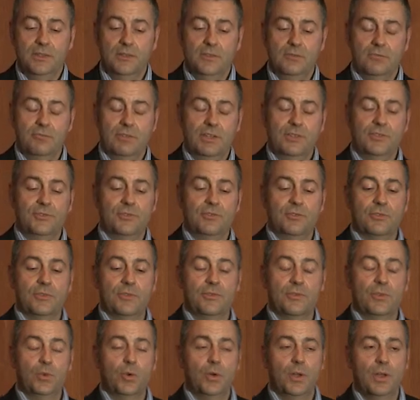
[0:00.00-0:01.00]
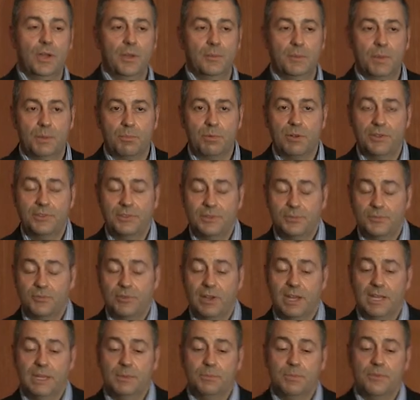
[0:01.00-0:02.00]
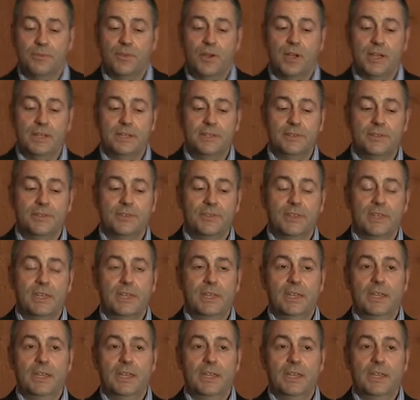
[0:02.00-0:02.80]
Register of Apprenticeship Training Providers.